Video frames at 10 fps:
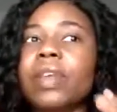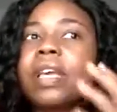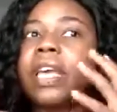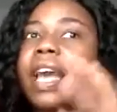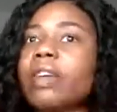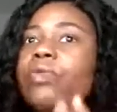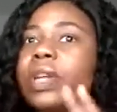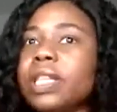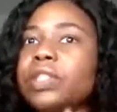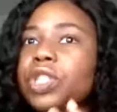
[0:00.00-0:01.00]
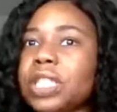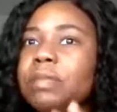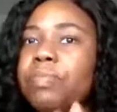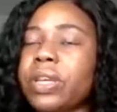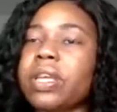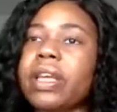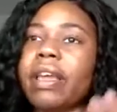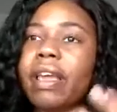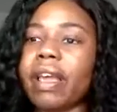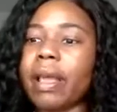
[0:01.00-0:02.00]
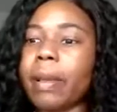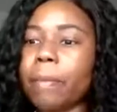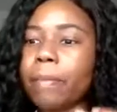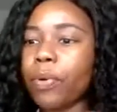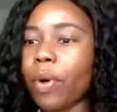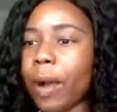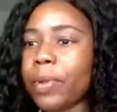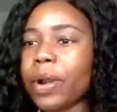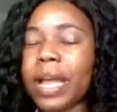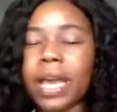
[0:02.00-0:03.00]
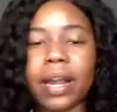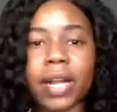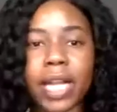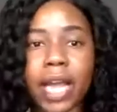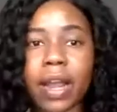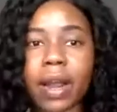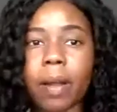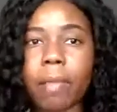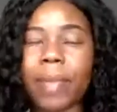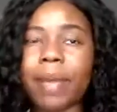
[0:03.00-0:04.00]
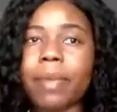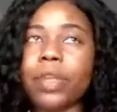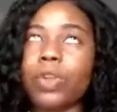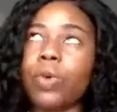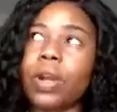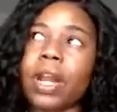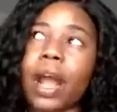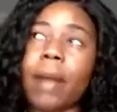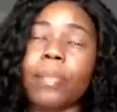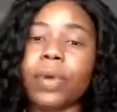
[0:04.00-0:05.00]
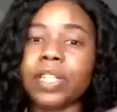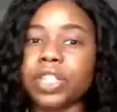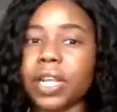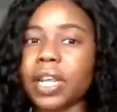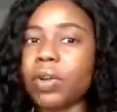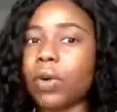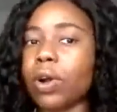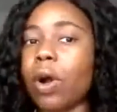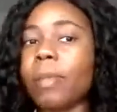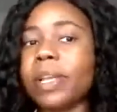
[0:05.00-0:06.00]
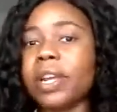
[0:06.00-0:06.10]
can really just be improper hair care. Maybe you are not brushing or combing your